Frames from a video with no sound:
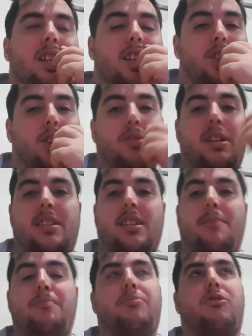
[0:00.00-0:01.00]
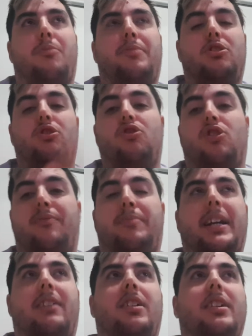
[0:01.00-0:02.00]
So it's improper use of
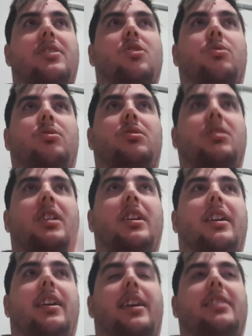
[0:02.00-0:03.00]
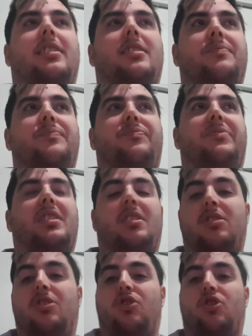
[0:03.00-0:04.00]
power. It's all... And then
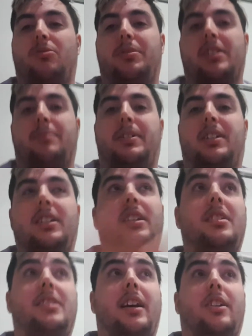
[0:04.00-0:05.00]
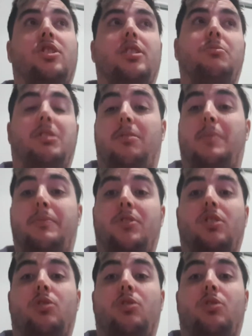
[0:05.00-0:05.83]
the stupidest part is actually where I'm up to.